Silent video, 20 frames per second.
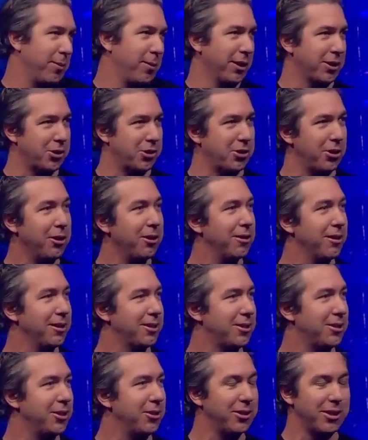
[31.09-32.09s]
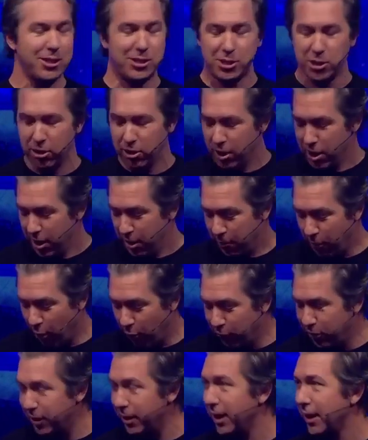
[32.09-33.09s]
I'm like, sure, let's do it. So
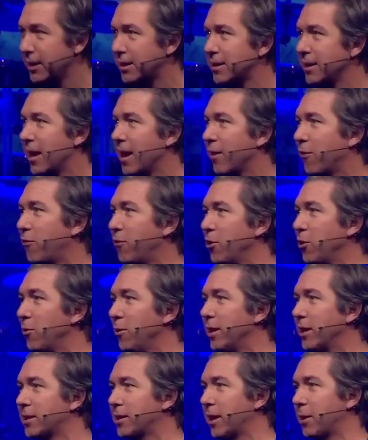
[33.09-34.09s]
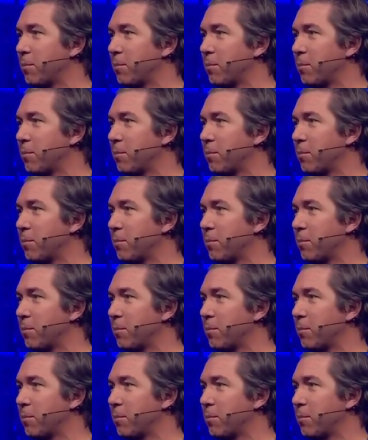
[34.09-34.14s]
over the next like few weeks,